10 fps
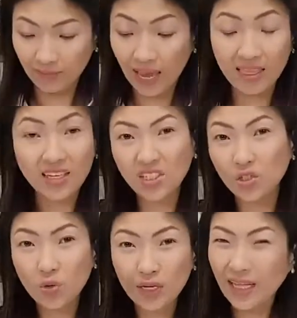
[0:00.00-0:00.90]
and this is
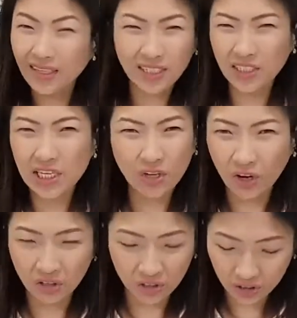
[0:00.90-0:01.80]
only like $16.
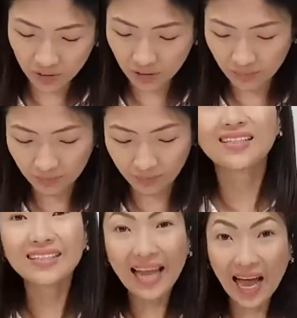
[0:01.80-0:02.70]

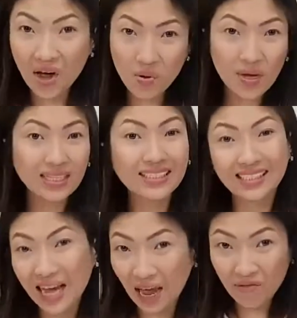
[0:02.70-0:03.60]
Now it's
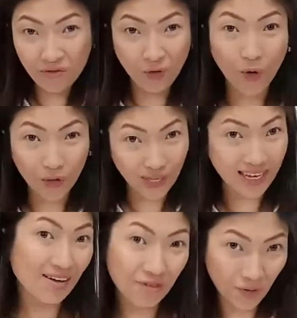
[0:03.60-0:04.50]
time for the
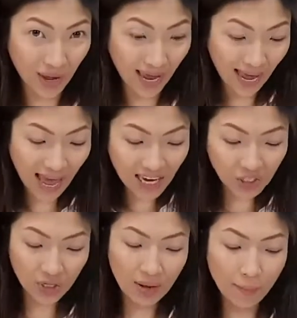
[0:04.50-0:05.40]
giveaway. I
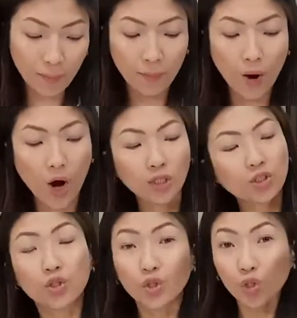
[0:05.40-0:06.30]
actually
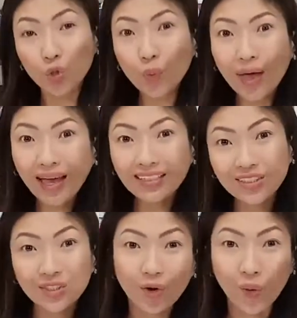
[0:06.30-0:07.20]
bought 2
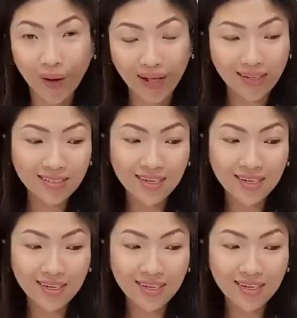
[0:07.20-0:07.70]
extra oils